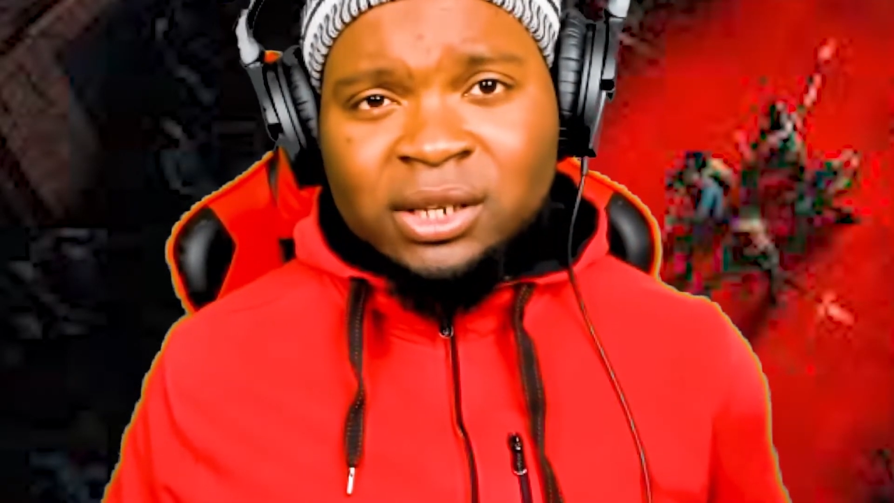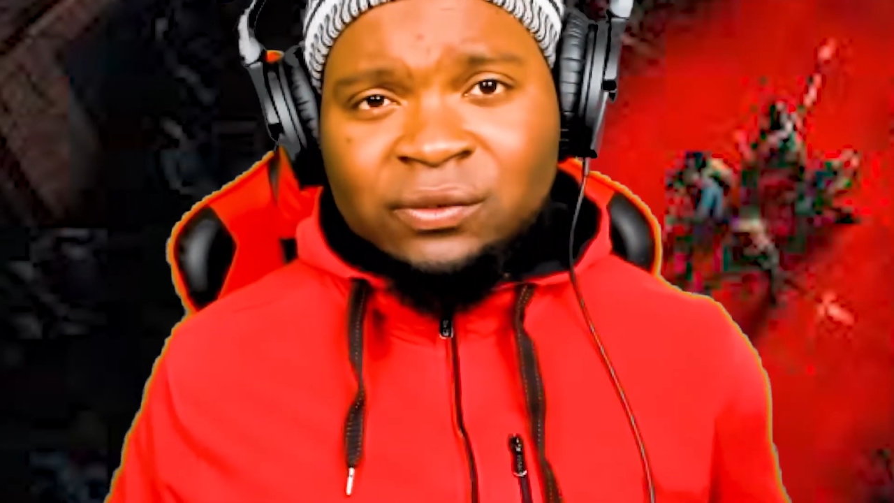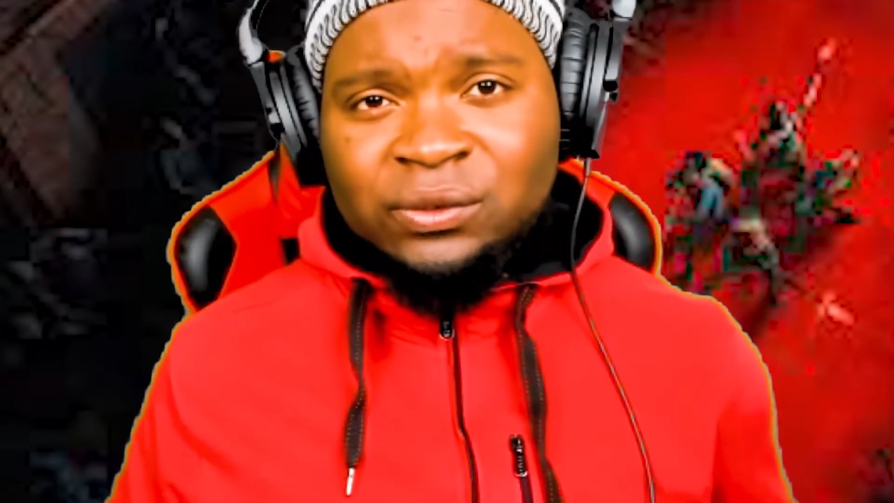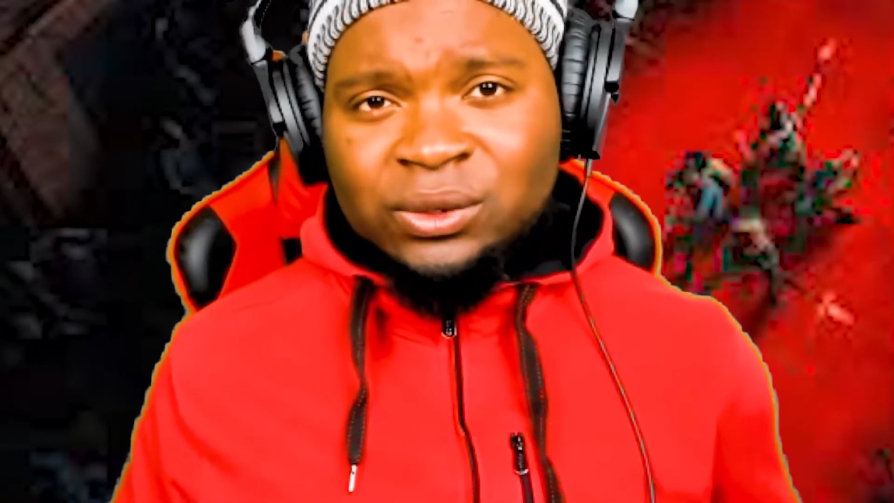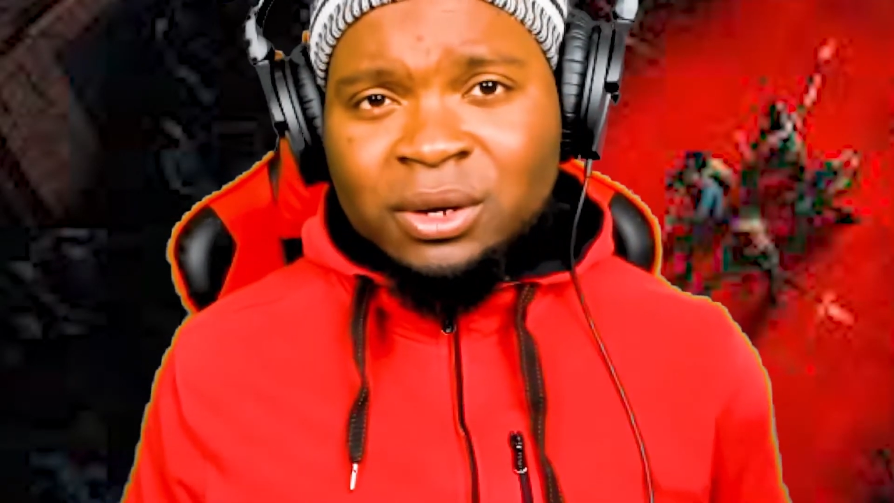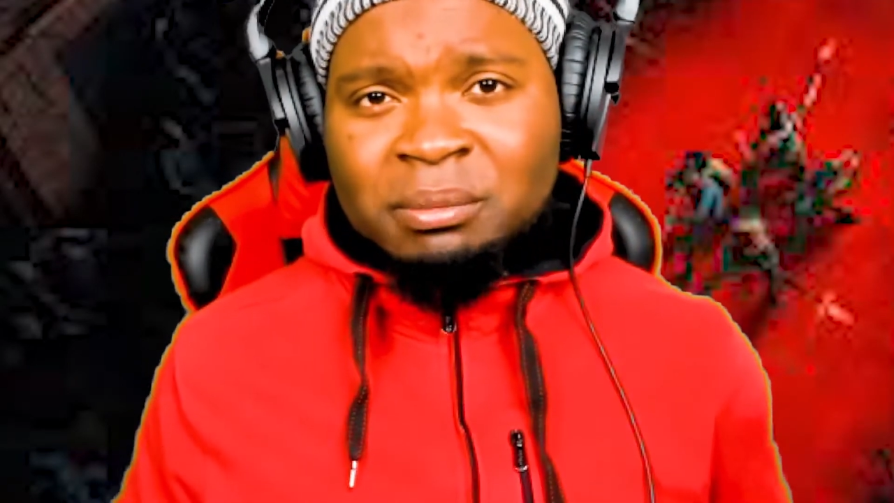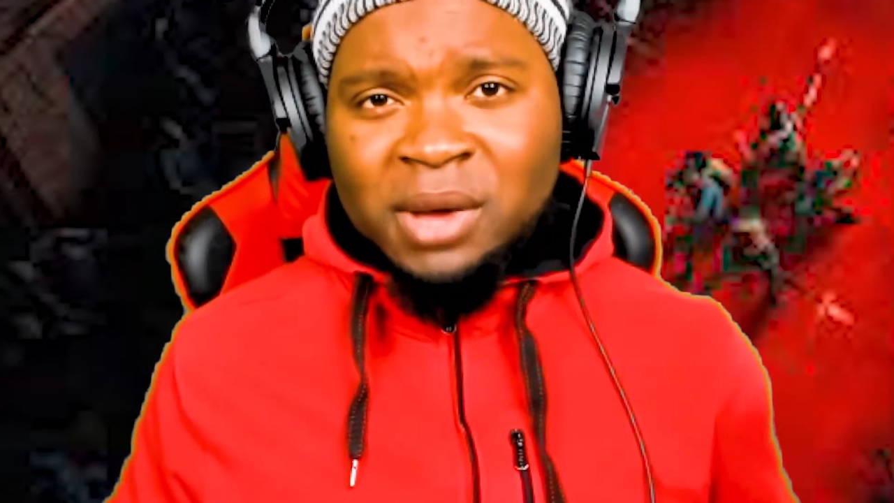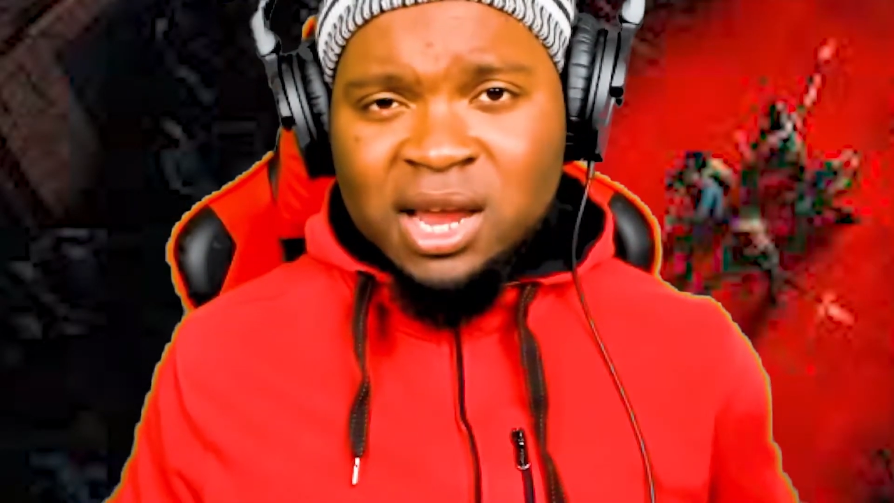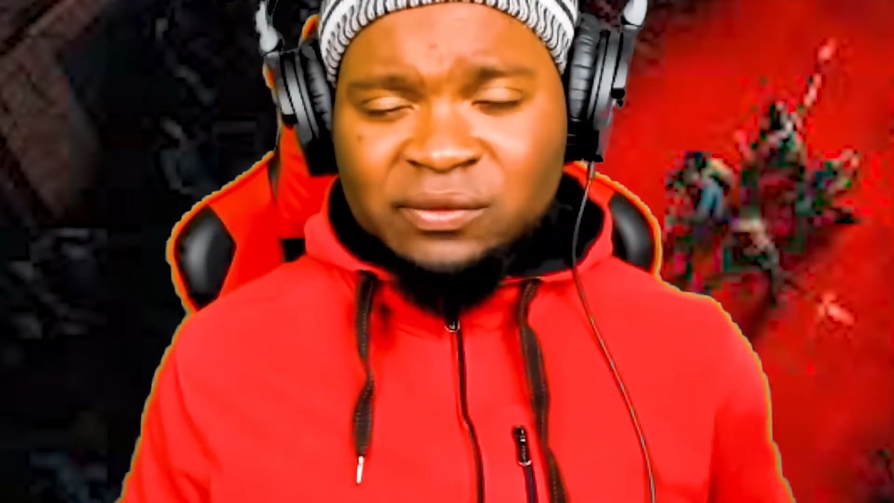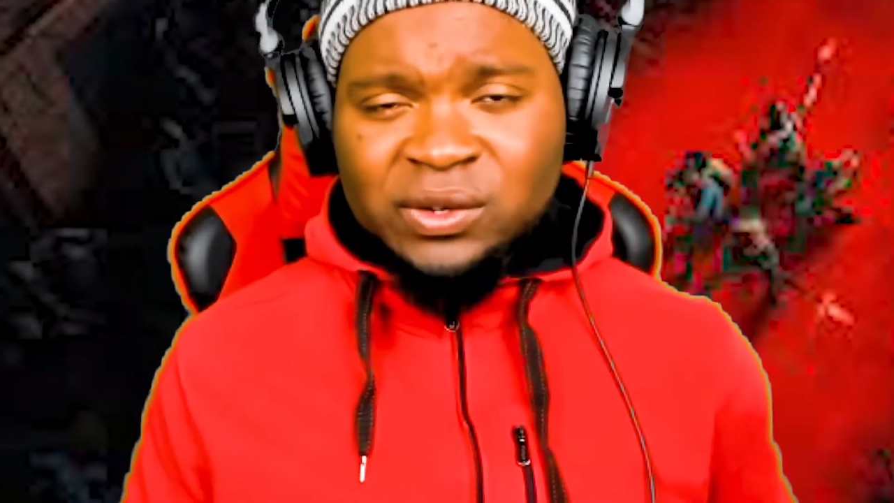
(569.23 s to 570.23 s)
if you don't
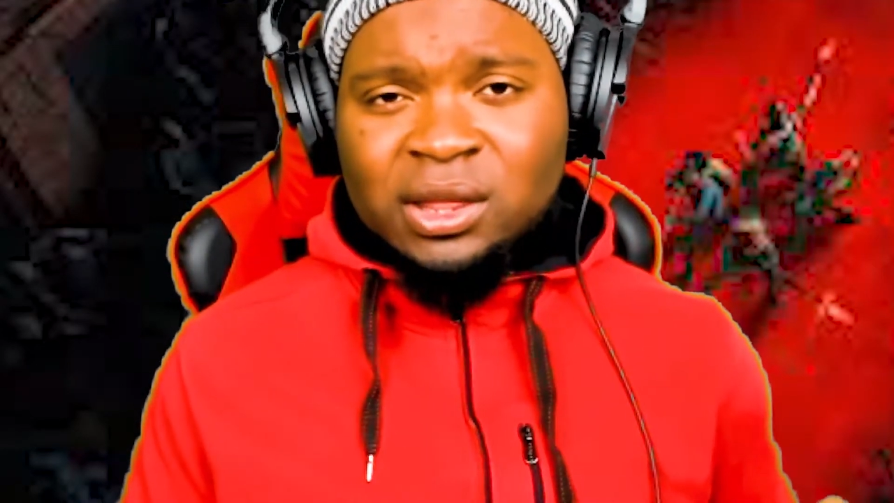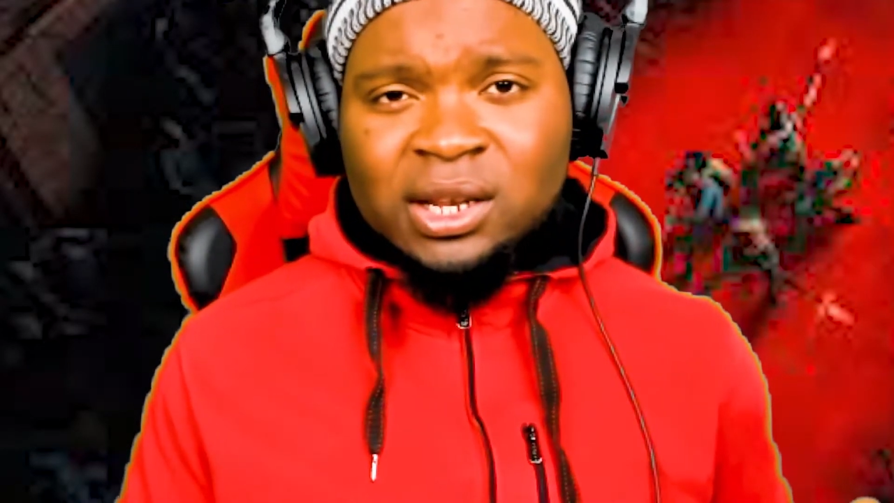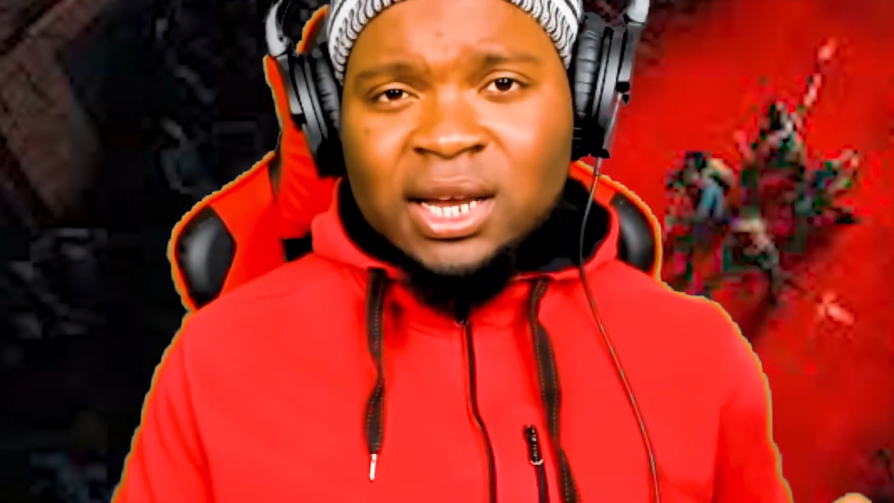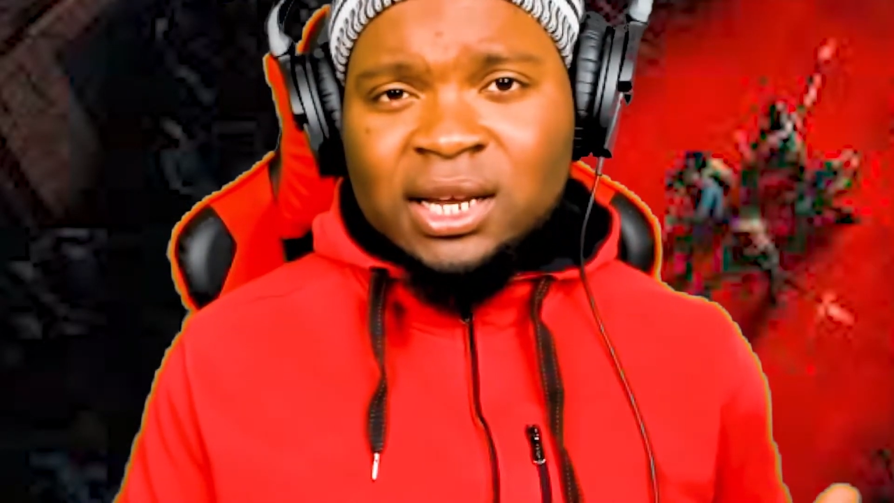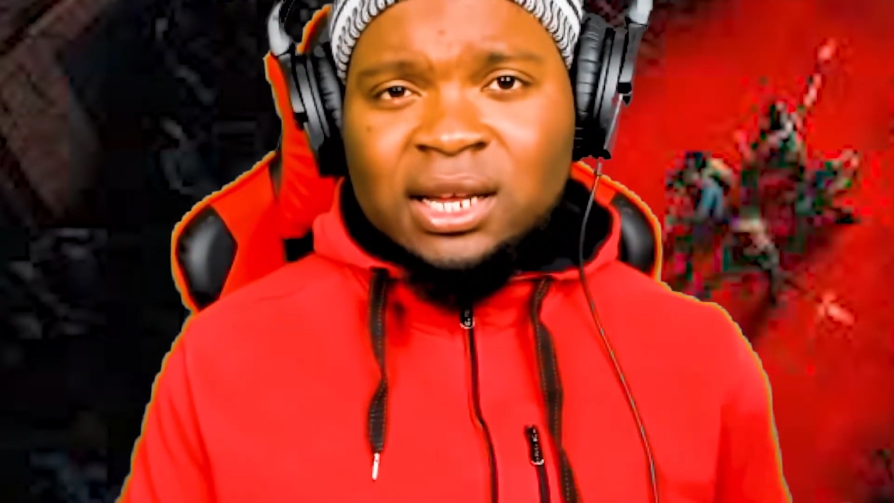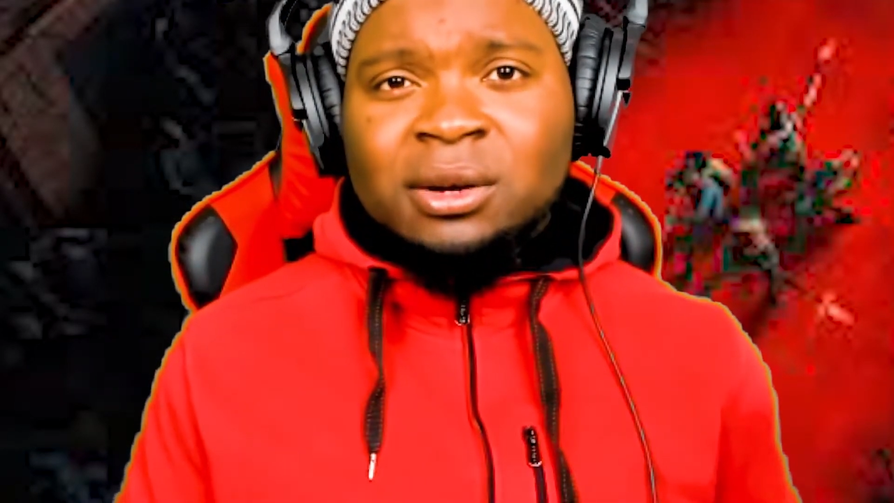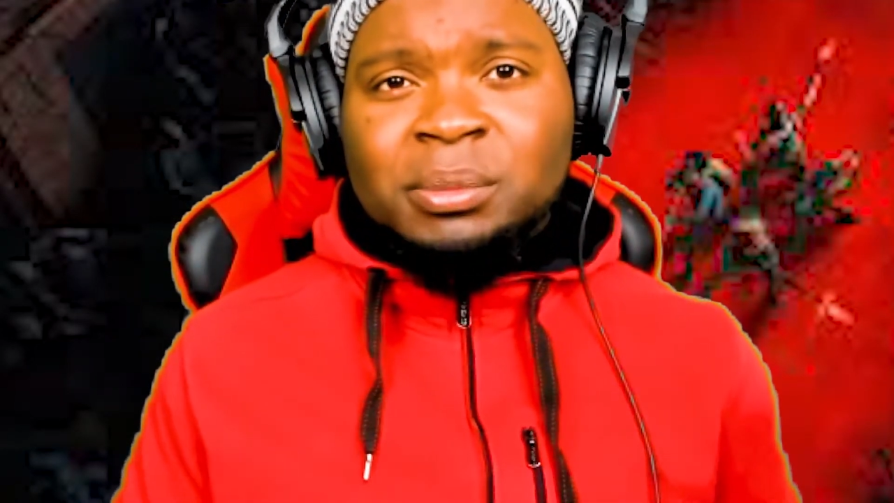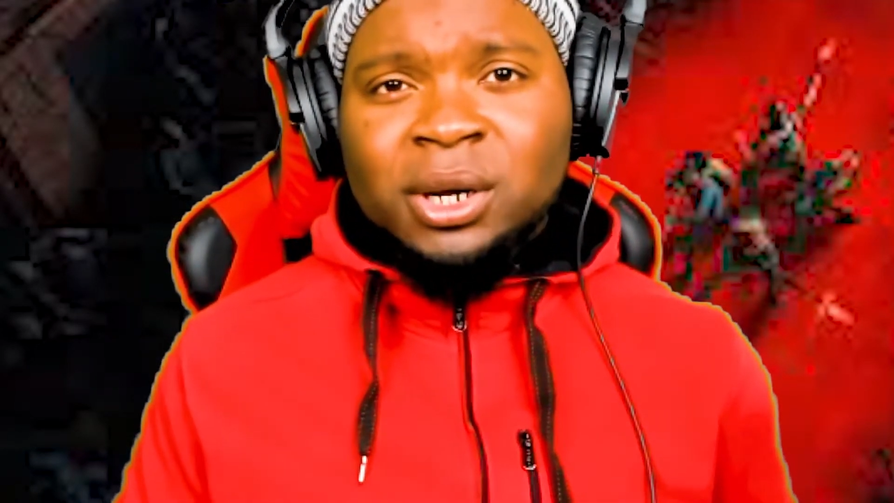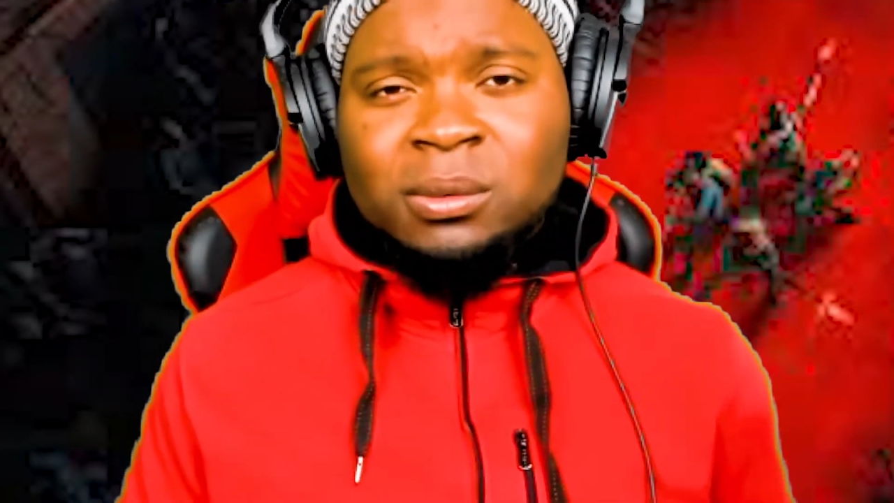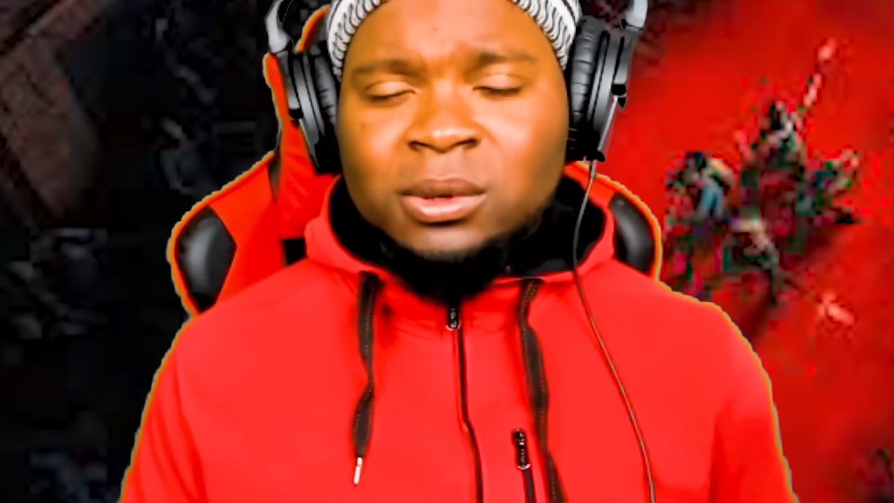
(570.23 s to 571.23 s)
mind facing that kind of
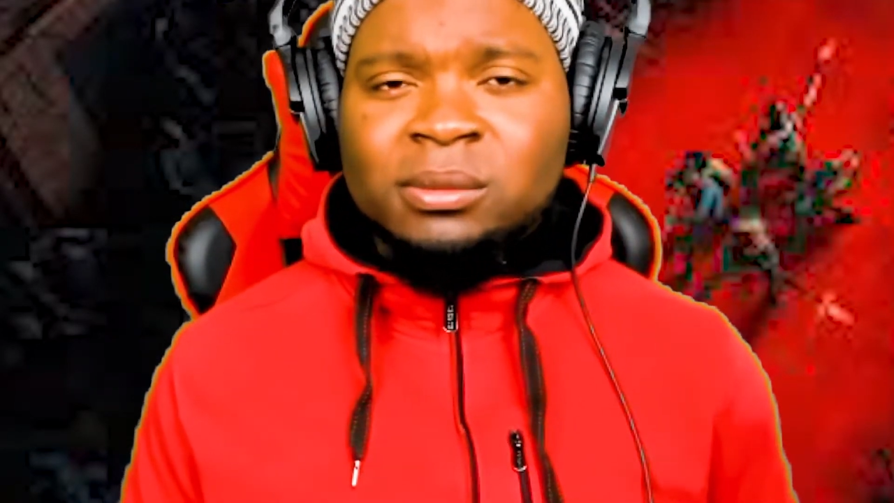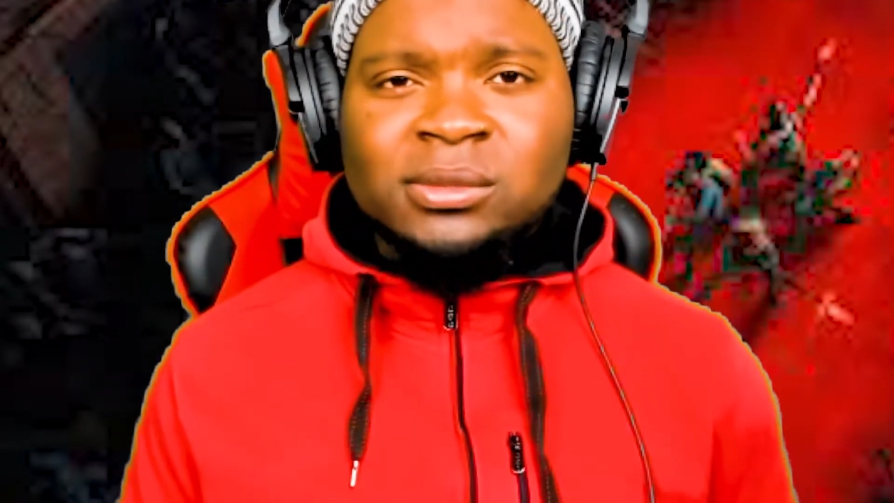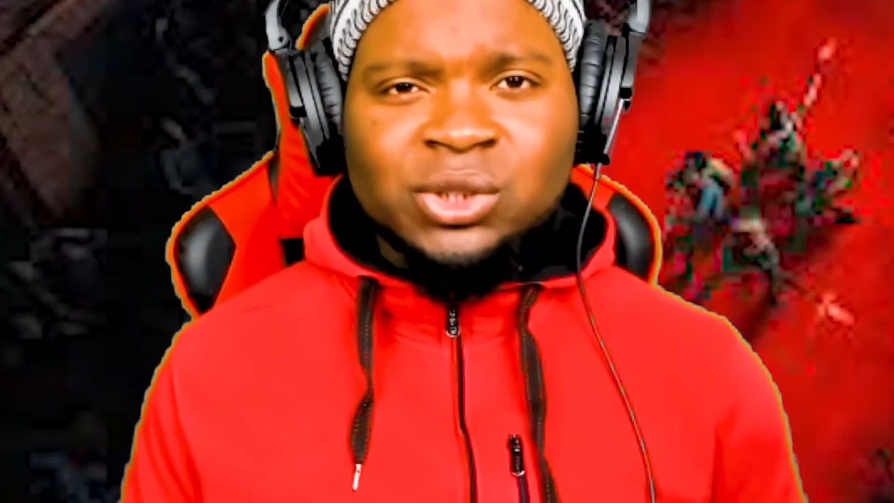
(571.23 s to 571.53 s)
problem,